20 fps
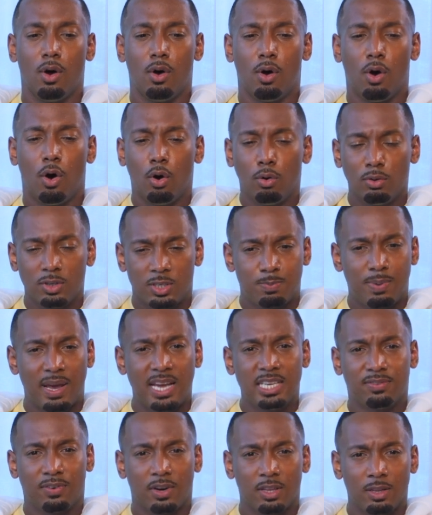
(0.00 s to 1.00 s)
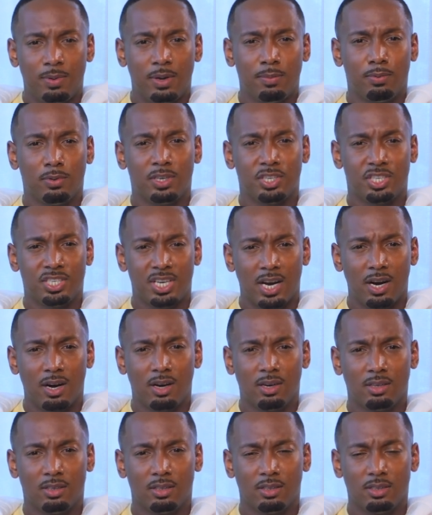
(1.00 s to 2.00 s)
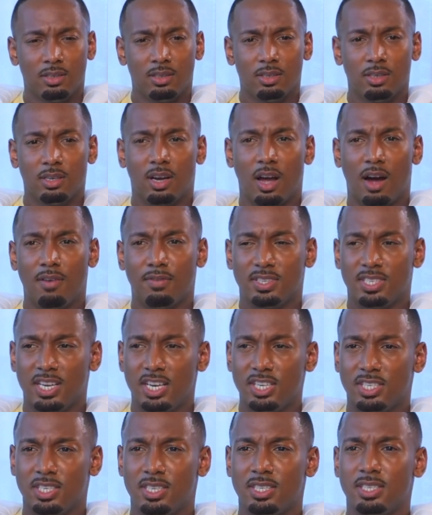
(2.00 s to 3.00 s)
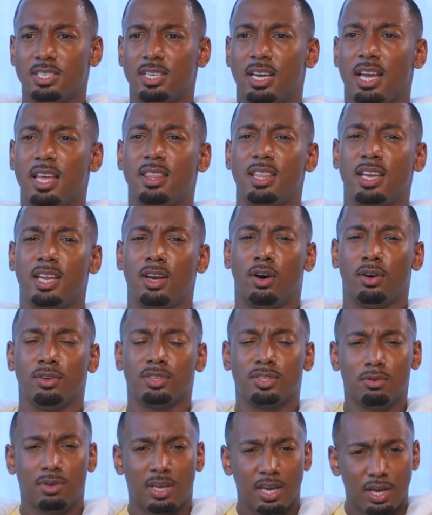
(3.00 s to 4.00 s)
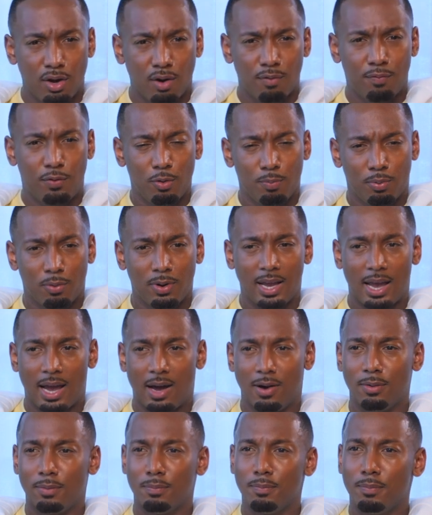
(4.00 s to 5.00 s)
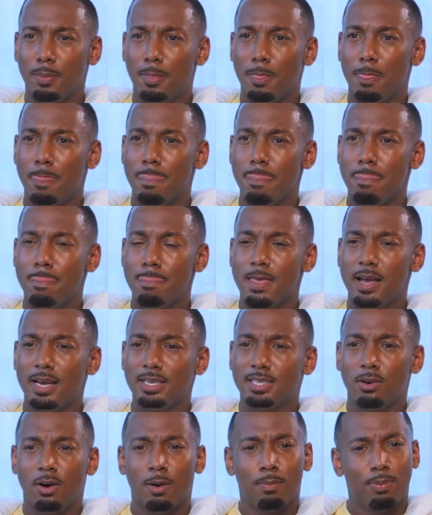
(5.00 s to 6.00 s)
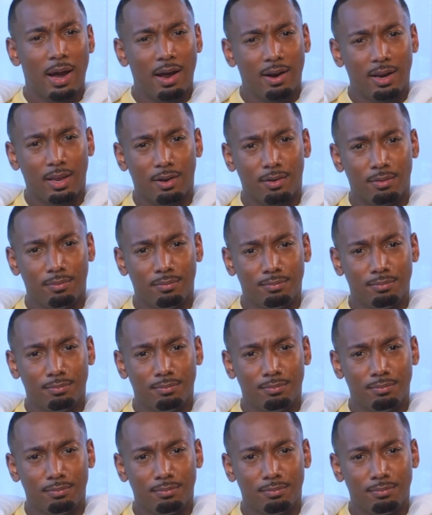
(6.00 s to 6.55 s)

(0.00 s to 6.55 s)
hold space for other people to share conversations and then also get your viewpoint out. That's how I'm proud of you.